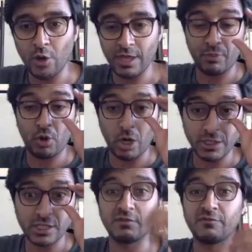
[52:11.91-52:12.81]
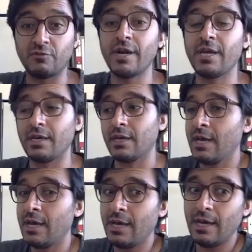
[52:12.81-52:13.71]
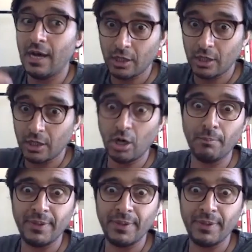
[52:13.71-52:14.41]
process of running a company.